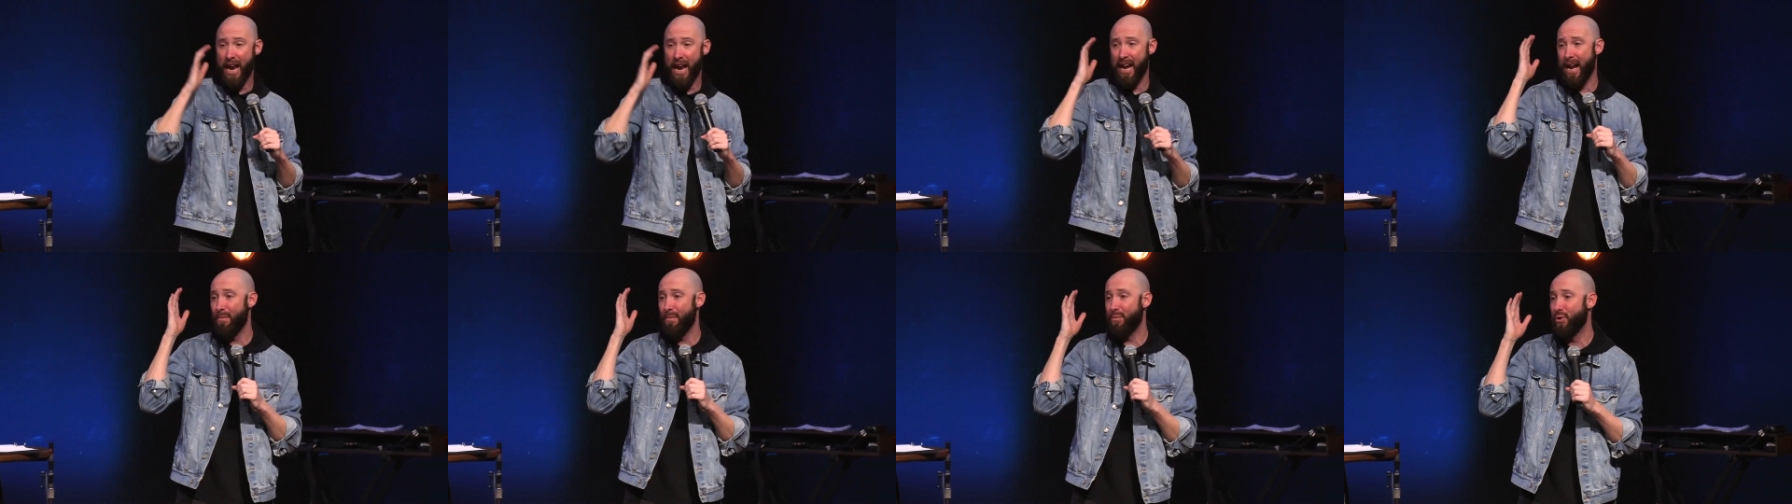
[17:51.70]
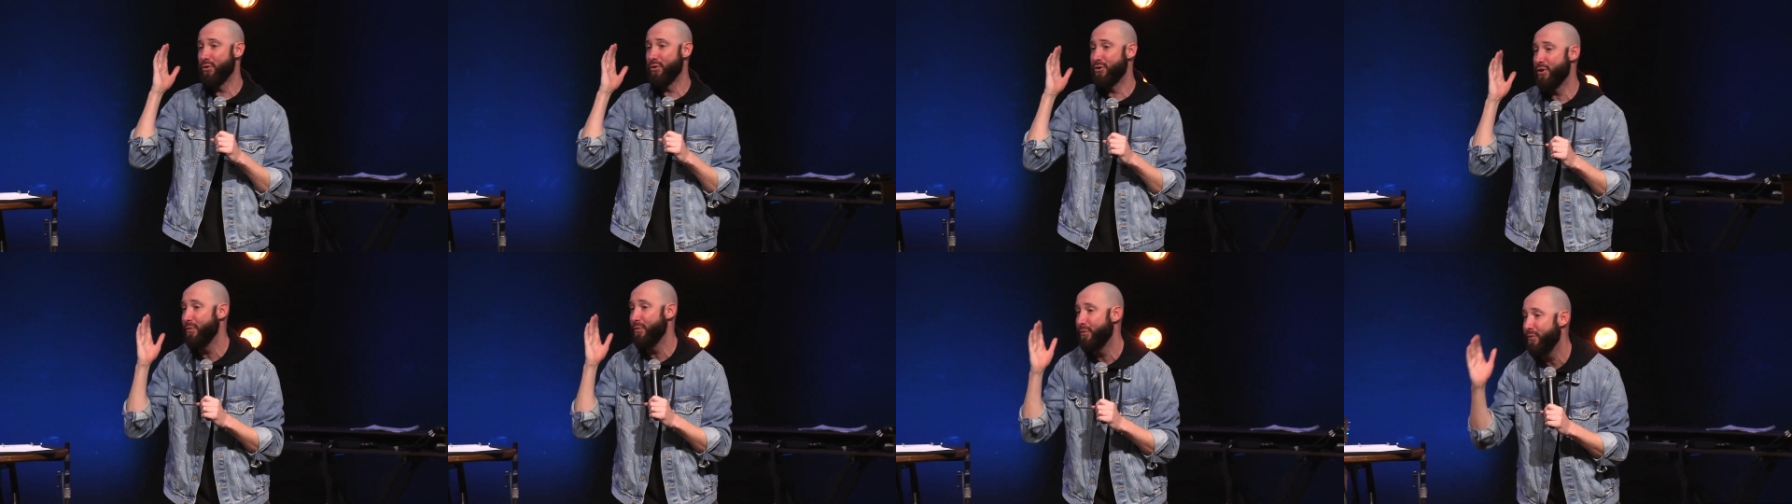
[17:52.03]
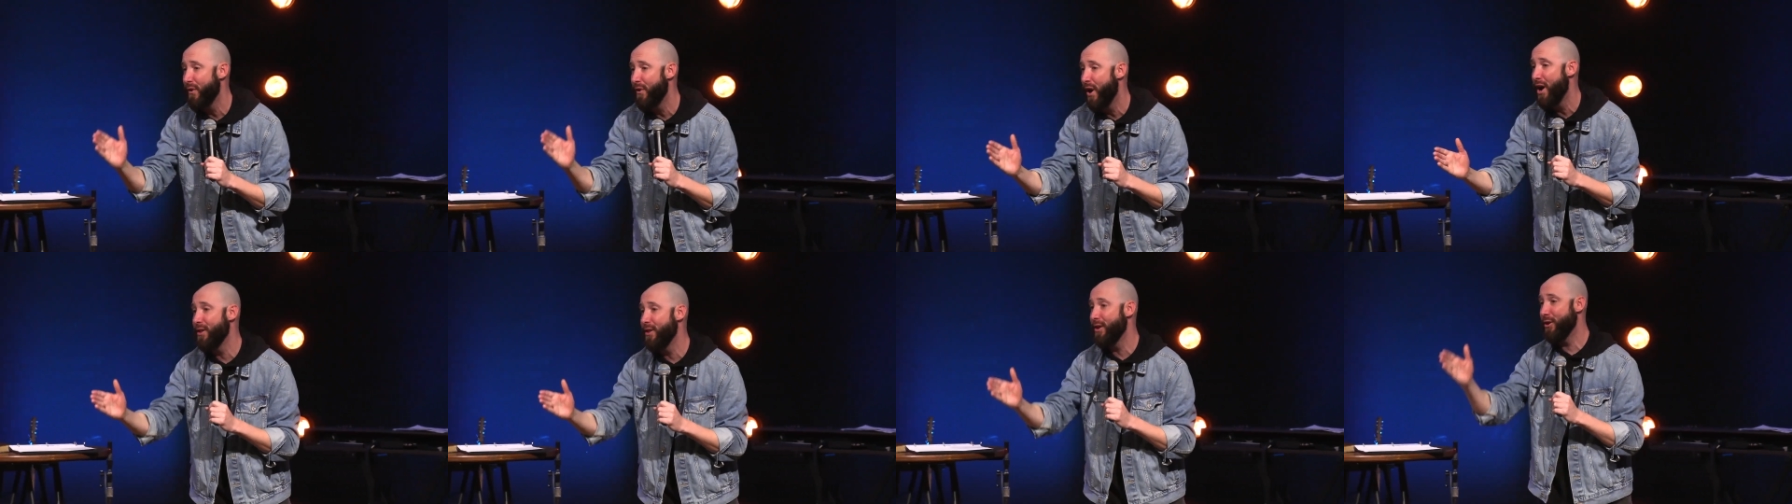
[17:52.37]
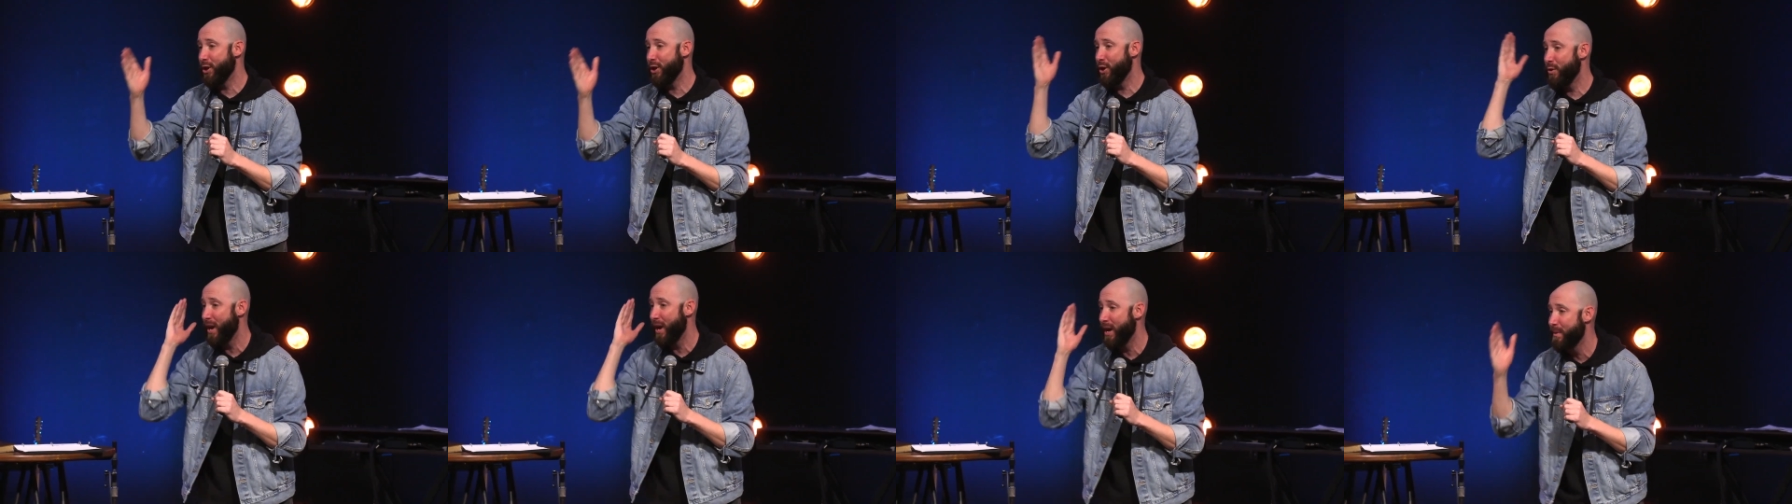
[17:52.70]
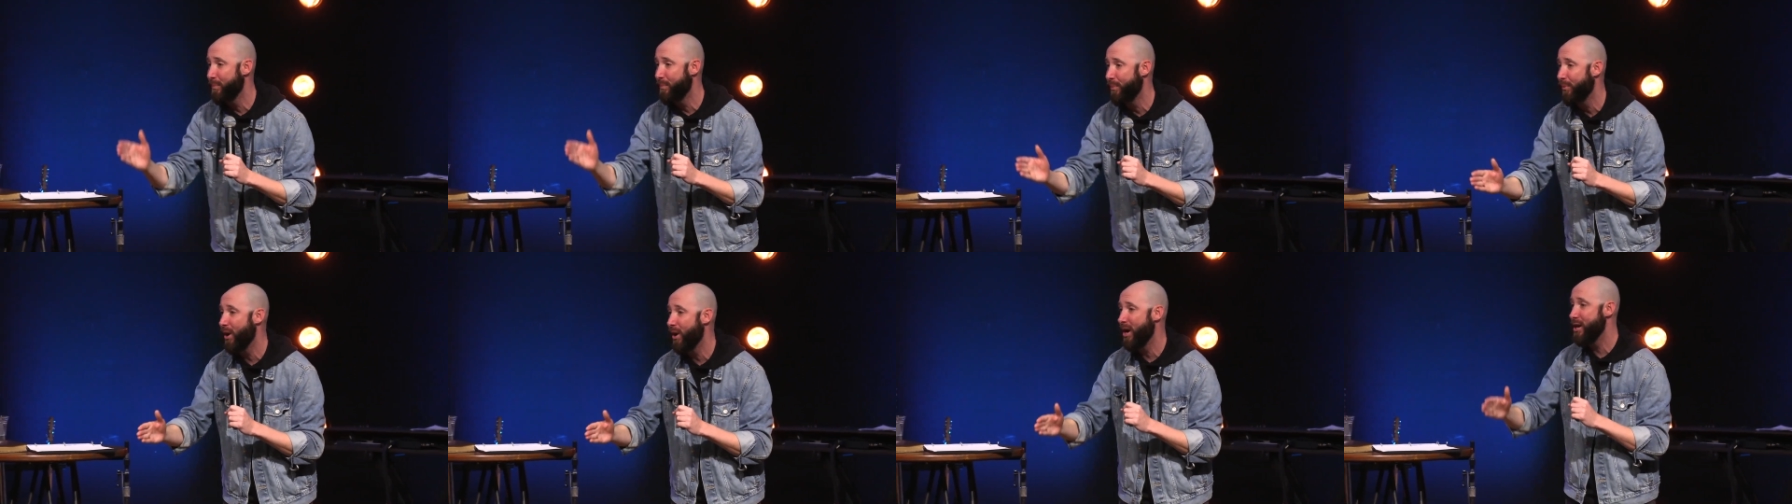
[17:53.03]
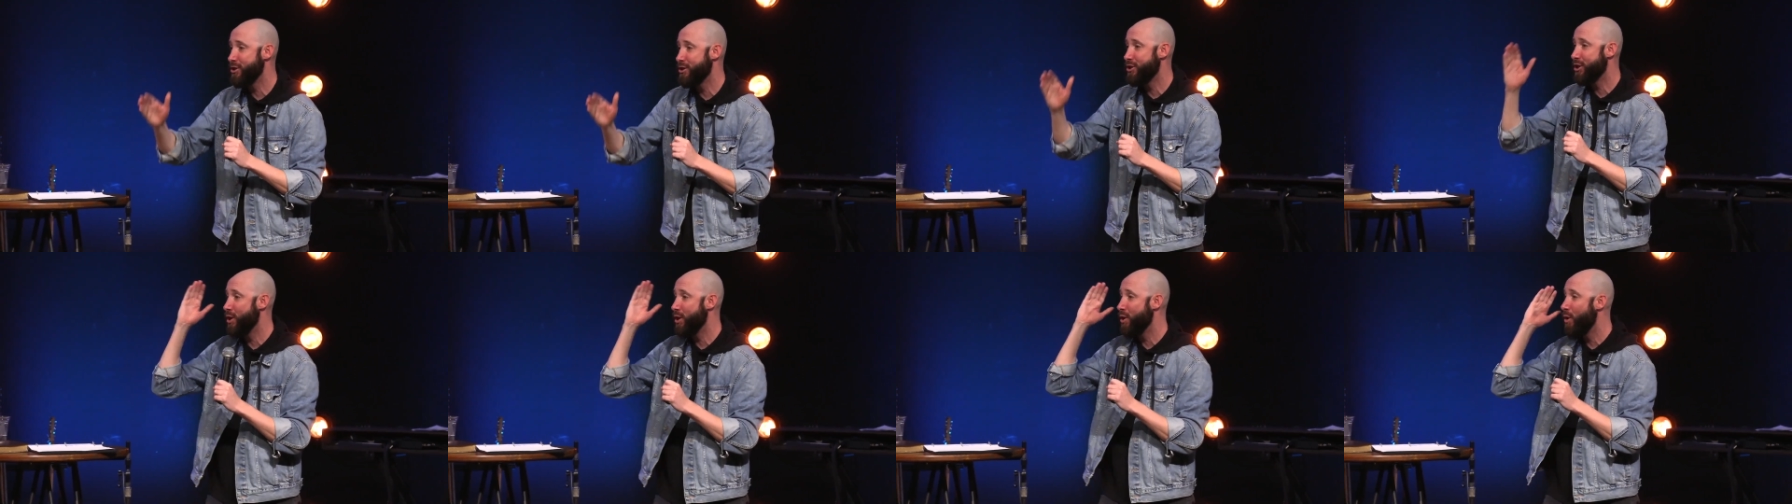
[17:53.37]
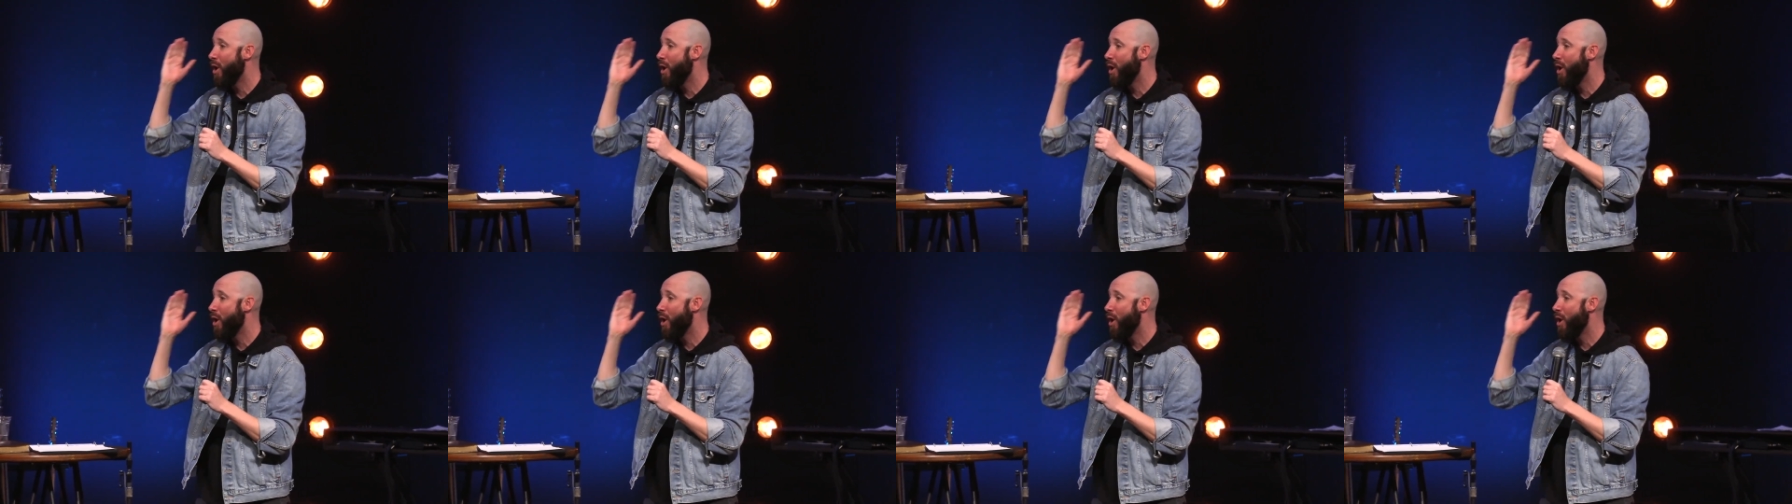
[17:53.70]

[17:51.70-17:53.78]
And I'm going to follow you and praise you